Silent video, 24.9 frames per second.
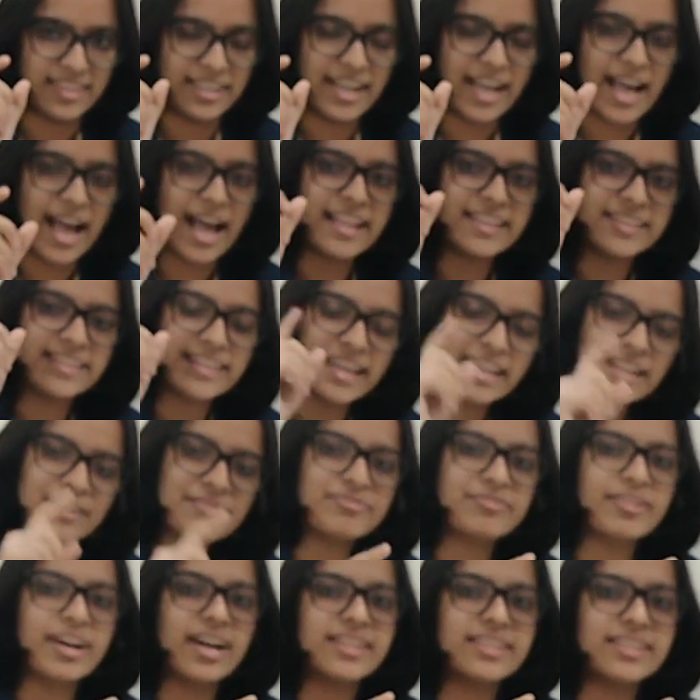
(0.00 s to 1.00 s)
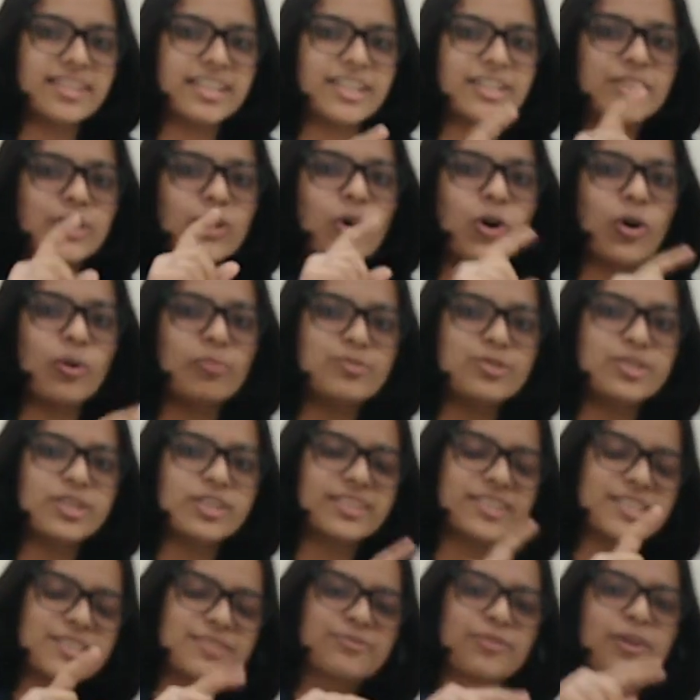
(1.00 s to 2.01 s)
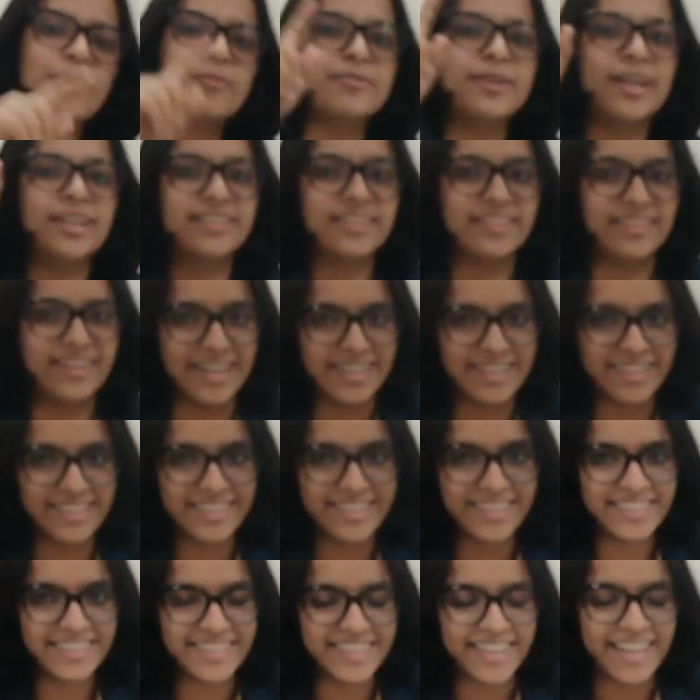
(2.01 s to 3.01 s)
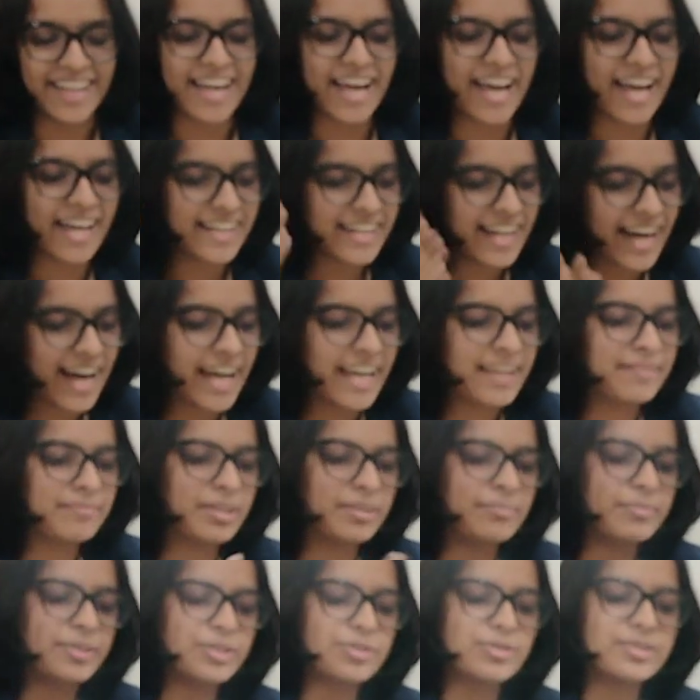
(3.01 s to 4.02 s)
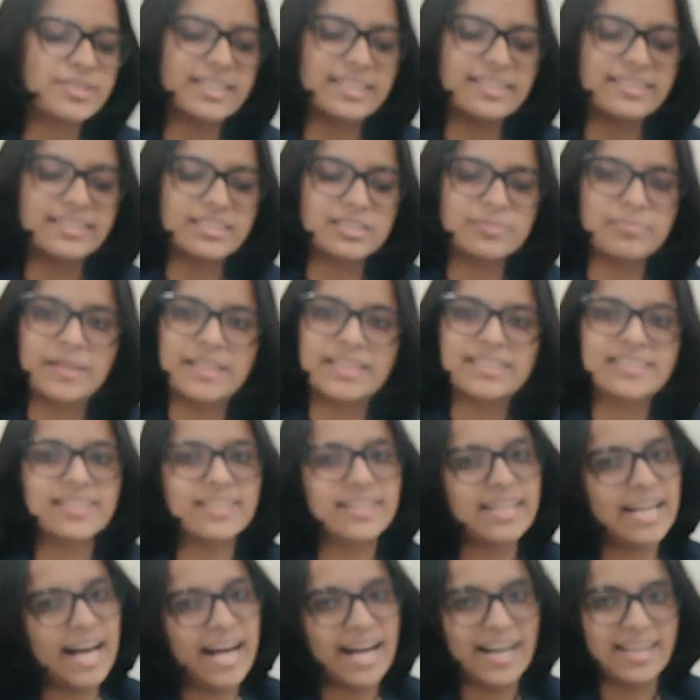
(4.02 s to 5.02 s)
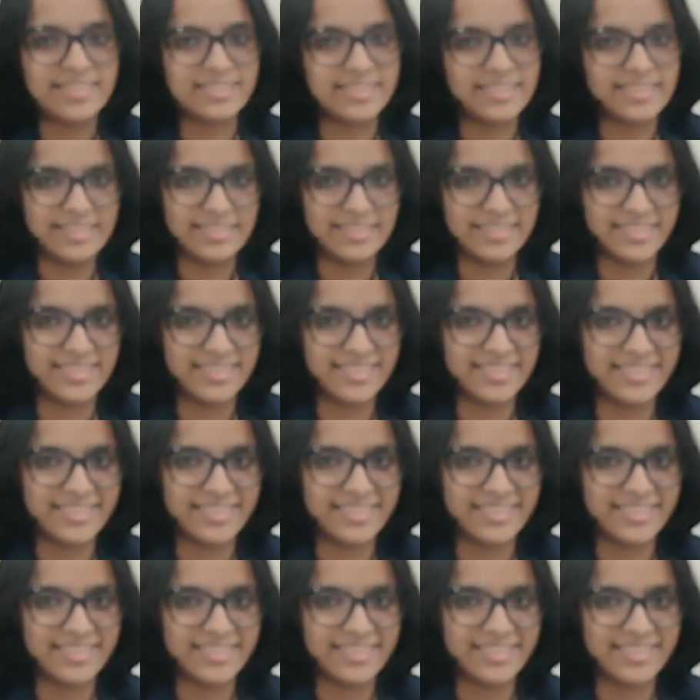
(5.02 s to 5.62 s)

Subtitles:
And then finally the object is formed at the retina and I am able to see this pencil as it is.